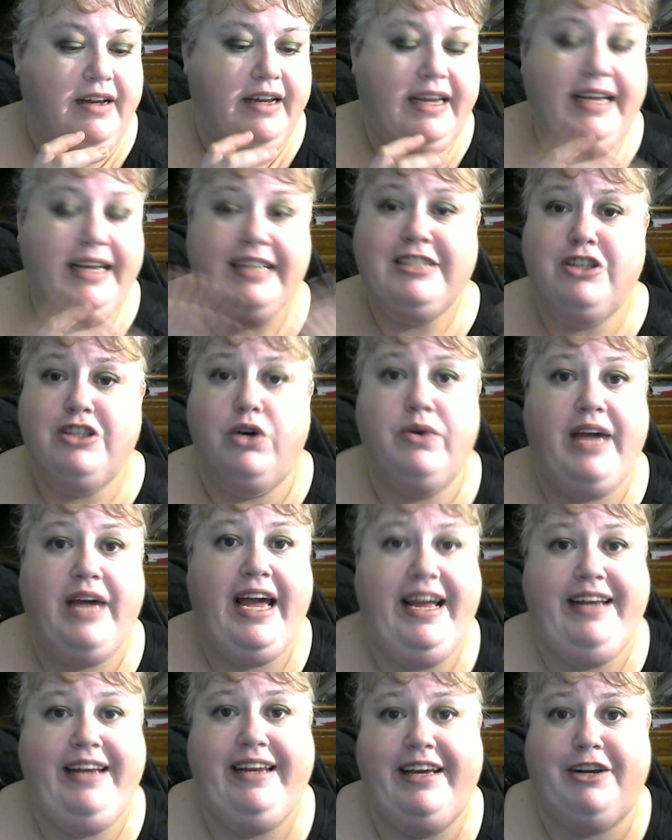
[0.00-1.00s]
it's
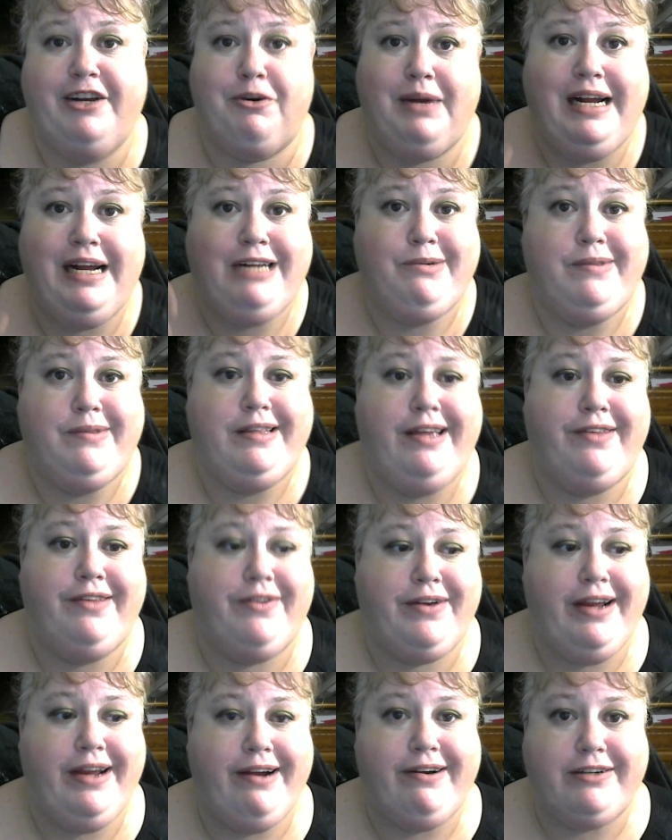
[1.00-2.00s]
okay to interact with the other
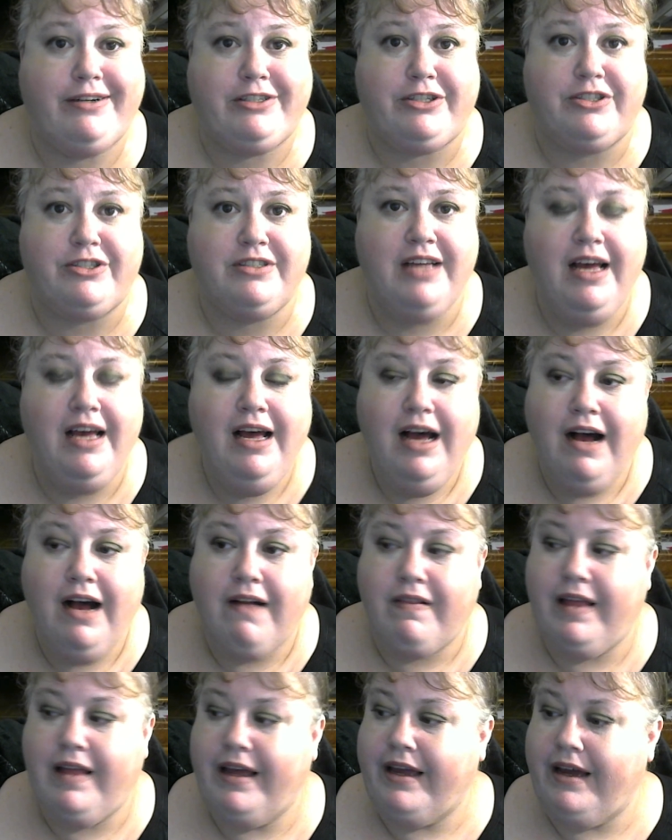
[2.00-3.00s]
characters.
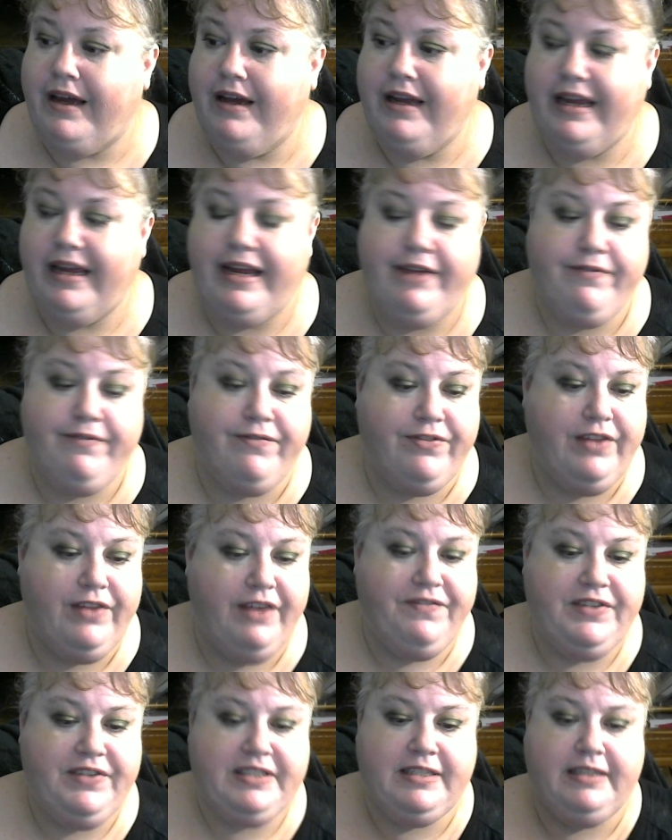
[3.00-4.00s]
Like, if
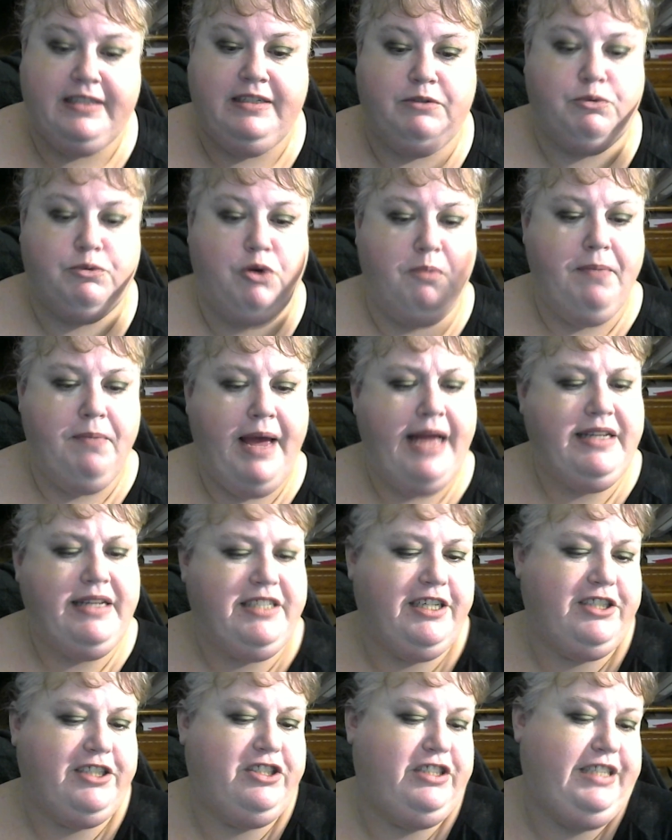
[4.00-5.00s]
it's a
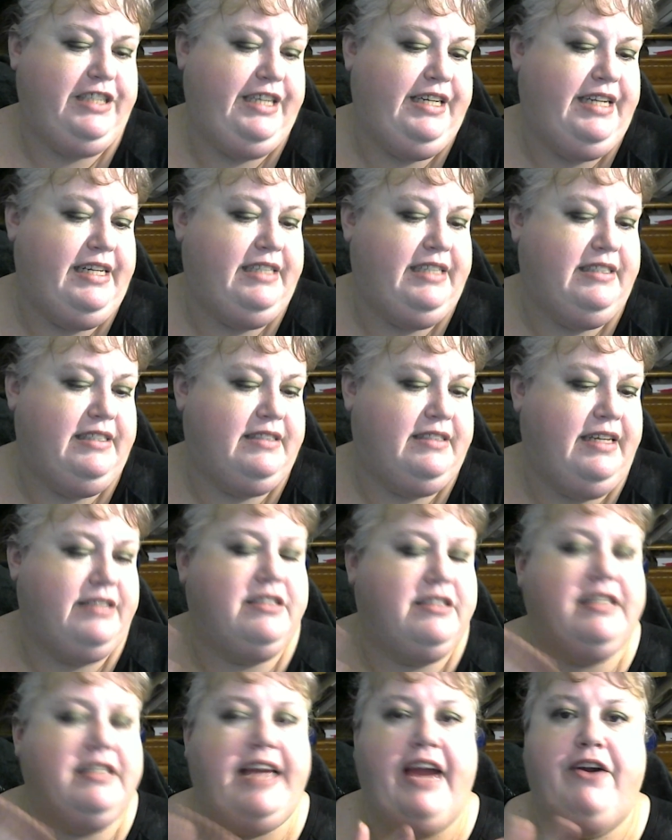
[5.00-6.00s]
romantic scene and it says
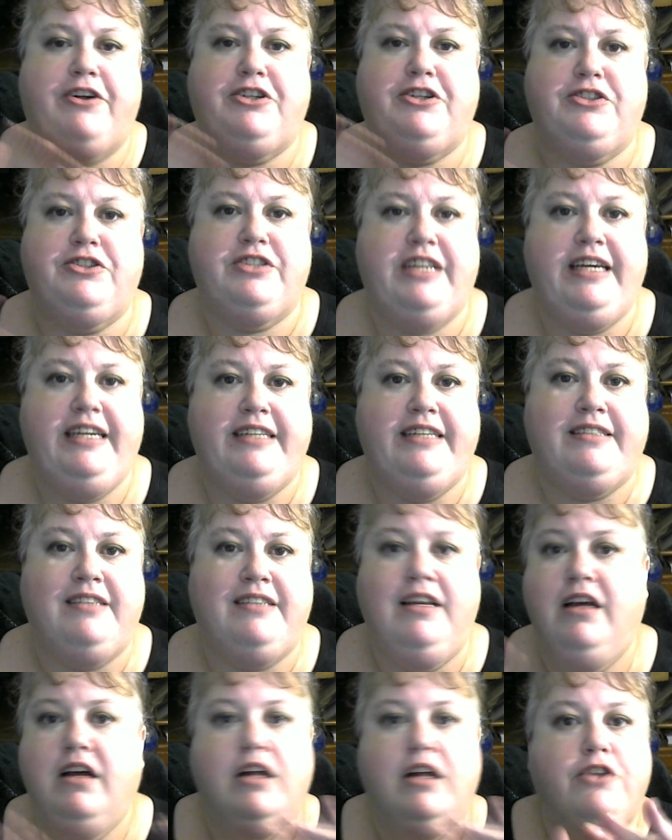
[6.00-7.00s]
the characters kiss,
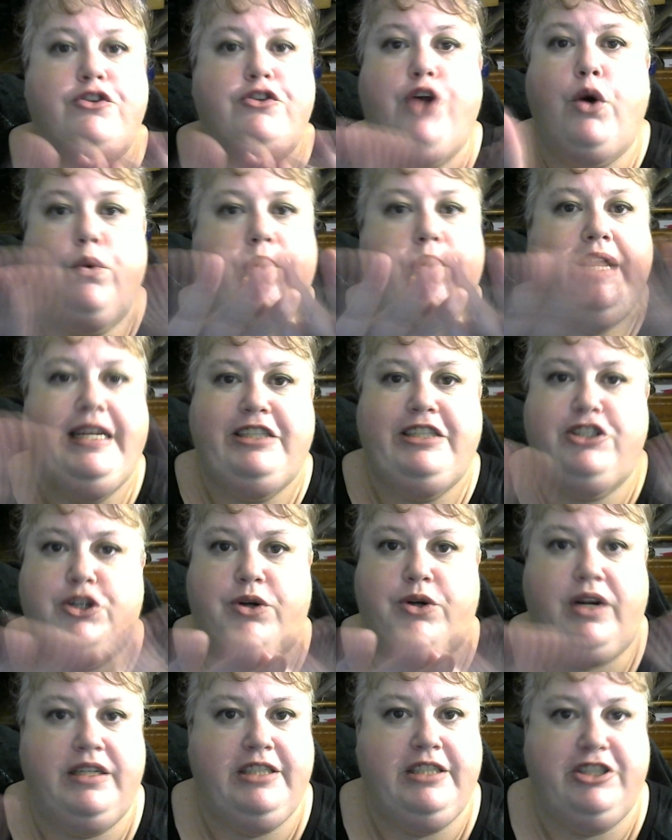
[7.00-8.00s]
don't kiss your
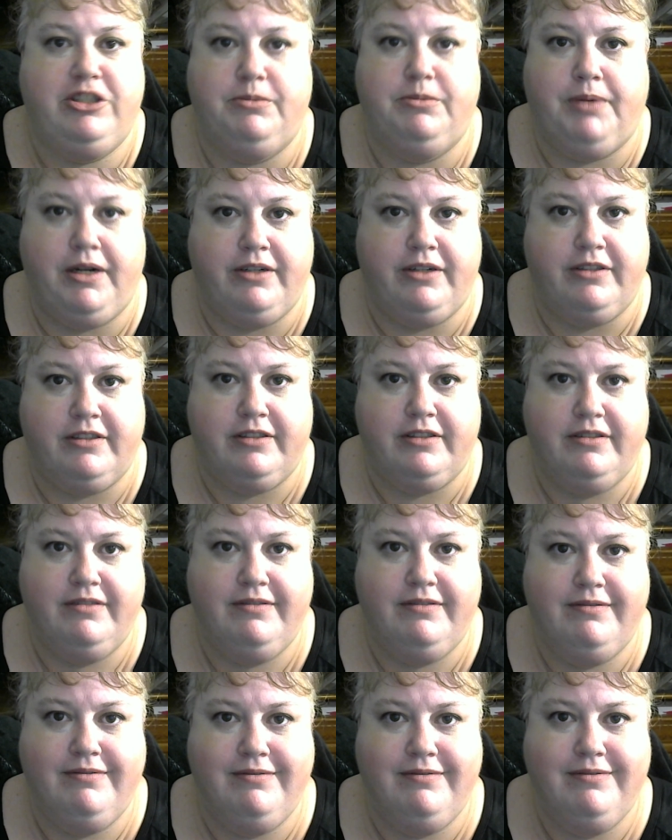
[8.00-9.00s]
audition partner.
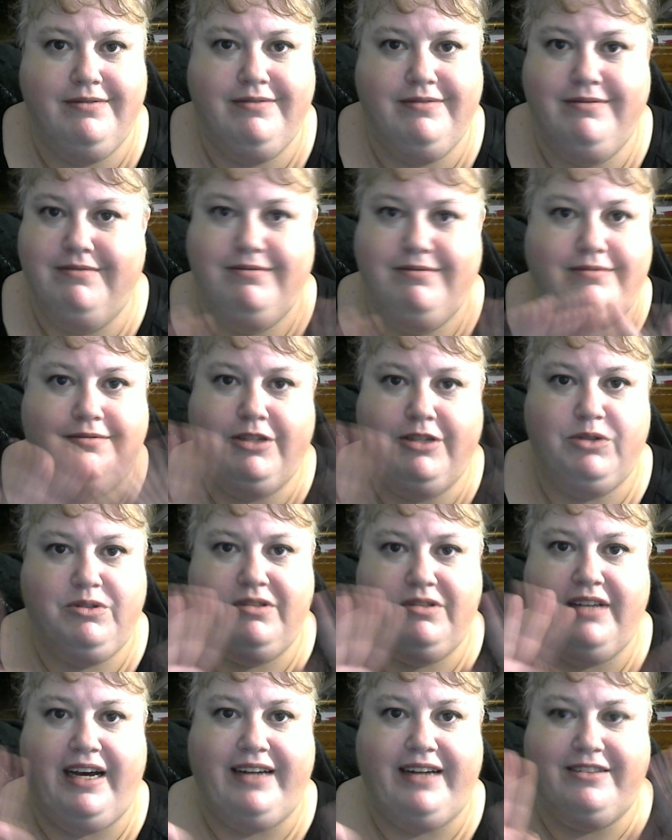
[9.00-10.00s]
Don't do
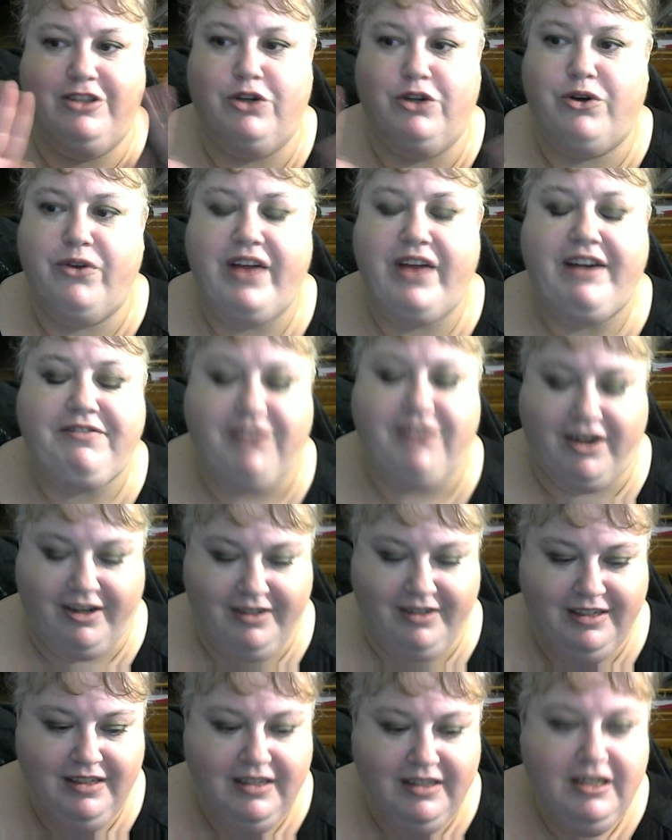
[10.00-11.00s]
that. Don't go that far.
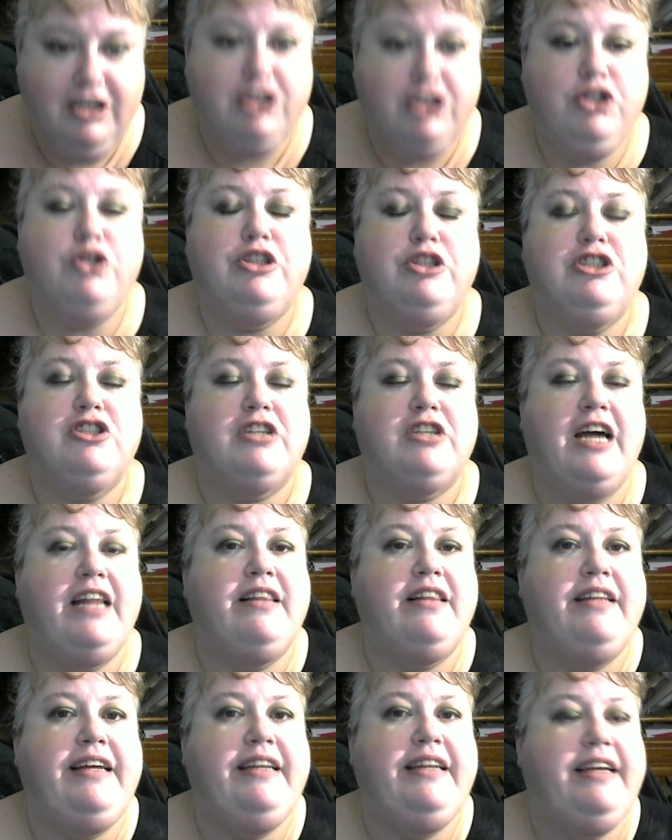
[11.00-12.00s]
You can just kind of
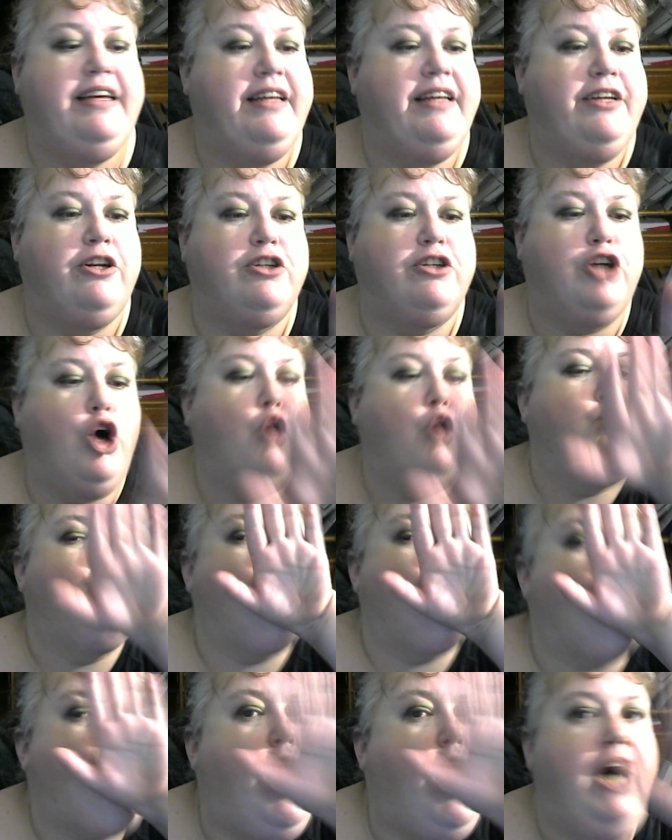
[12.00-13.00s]
lean in and go,
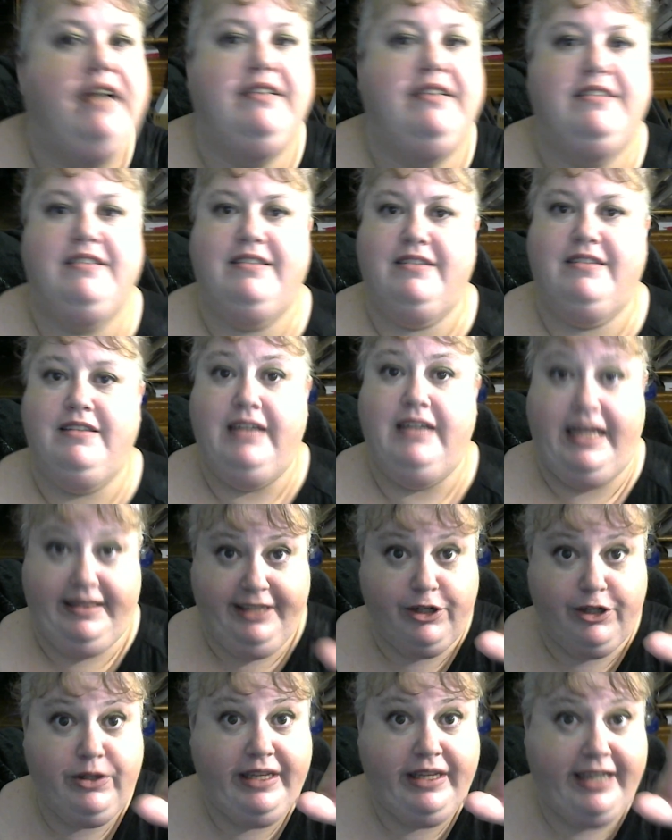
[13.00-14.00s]
mwah,
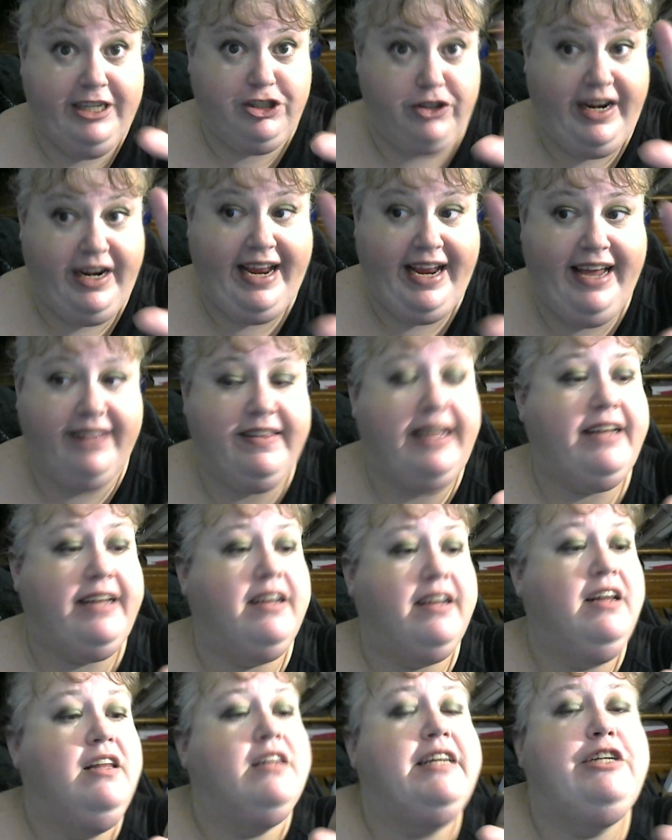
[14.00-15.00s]
literally kiss your hand, like
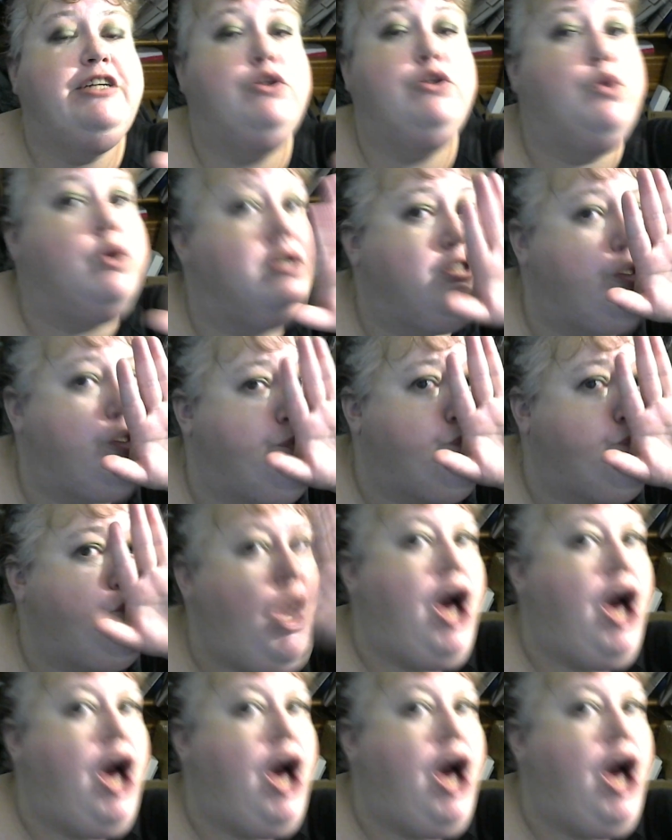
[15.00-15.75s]
lean towards them,